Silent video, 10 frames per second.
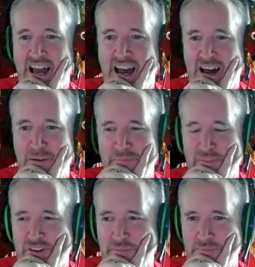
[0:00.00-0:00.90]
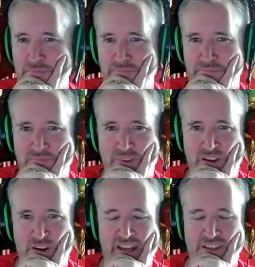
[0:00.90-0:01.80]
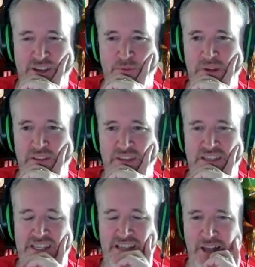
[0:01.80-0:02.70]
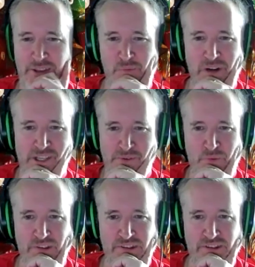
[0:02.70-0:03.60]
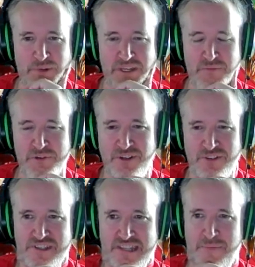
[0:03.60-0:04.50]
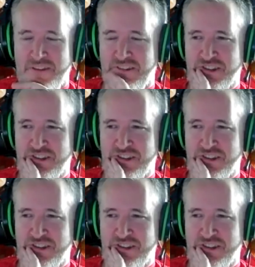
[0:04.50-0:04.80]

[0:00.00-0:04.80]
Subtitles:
Um, all right. So there's these other ones we want. Are we going to move on to them then? The